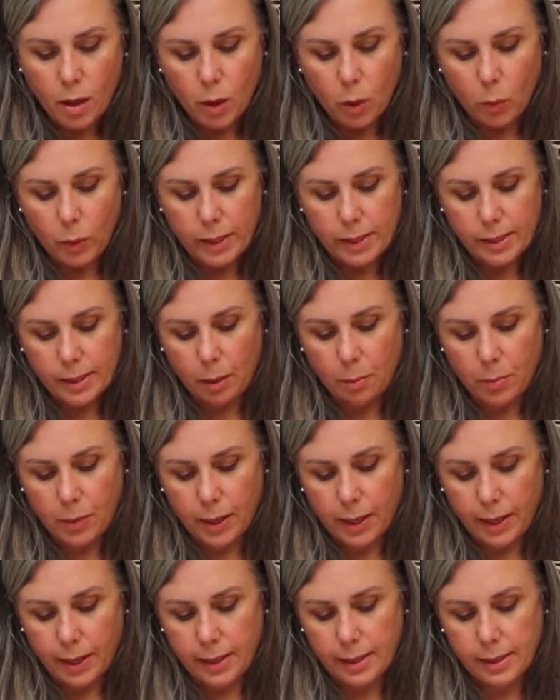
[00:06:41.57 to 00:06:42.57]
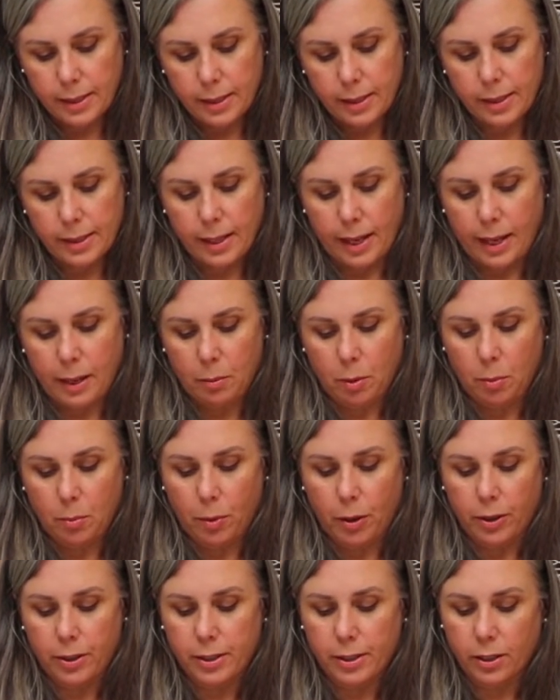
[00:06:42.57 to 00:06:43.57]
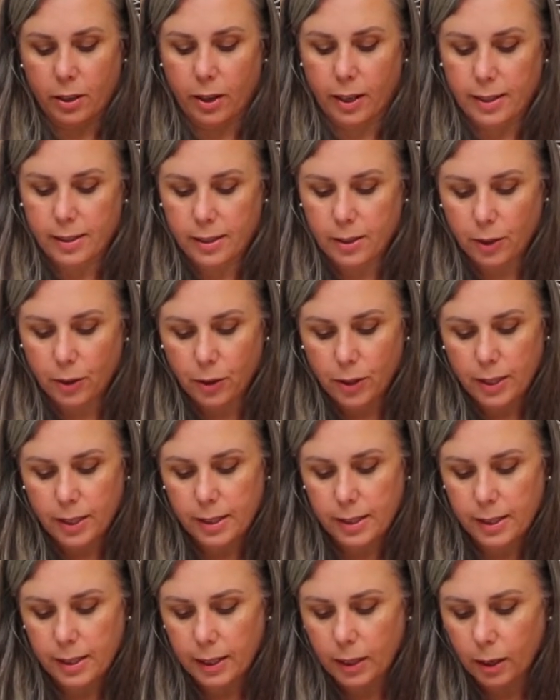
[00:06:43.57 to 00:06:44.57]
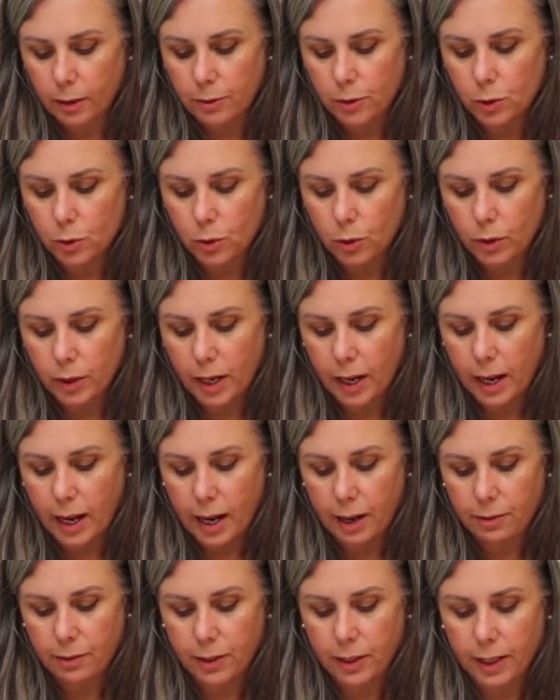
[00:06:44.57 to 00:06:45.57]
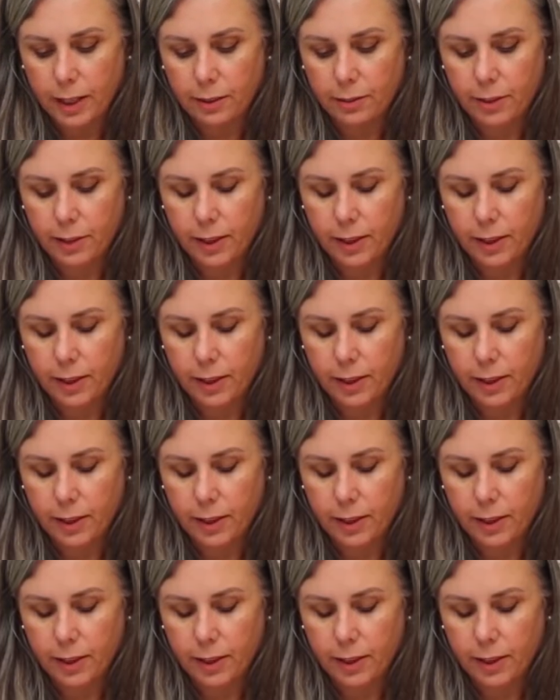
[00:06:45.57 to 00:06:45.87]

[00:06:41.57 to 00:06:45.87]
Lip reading: where something is the same on both sides. So you can see I've drawn half a leaf